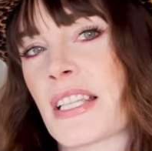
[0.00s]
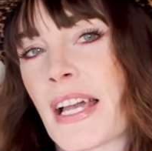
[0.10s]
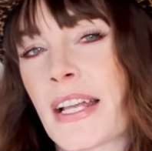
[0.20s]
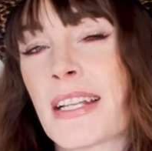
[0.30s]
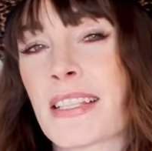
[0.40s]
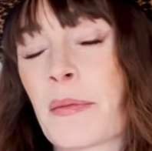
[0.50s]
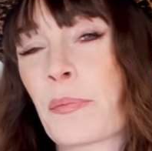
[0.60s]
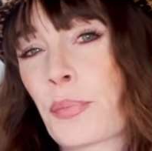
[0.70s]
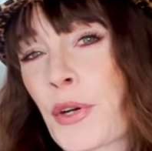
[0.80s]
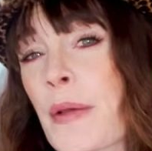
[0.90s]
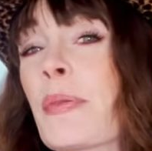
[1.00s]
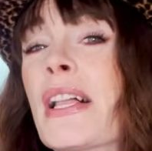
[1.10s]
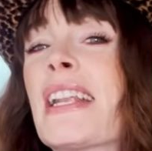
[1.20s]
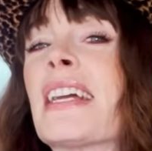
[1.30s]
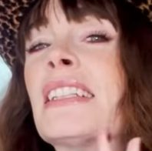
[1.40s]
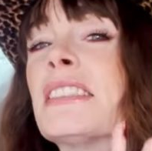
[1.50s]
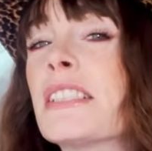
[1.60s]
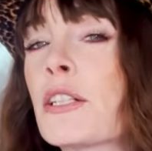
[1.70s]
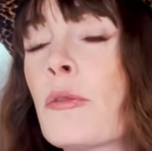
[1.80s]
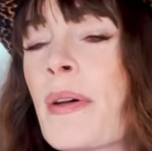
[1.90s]
then is I'm pre-planning a
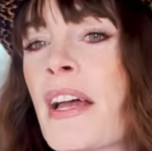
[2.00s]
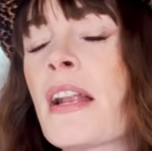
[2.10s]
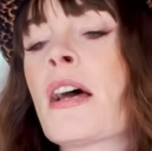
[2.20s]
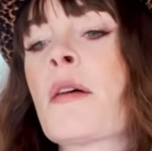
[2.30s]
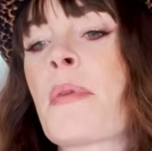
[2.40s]
little bit,